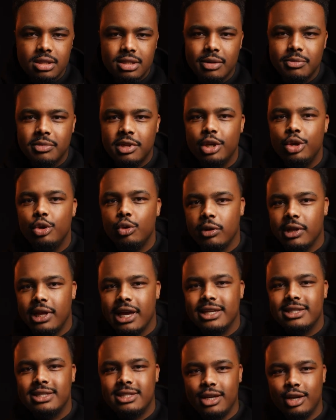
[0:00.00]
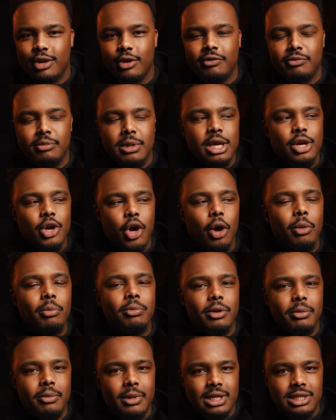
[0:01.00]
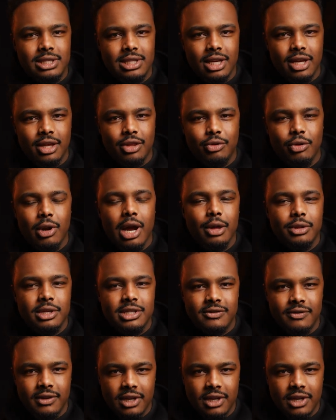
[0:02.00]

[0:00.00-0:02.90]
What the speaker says: something you'll get sick of me complimenting throughout this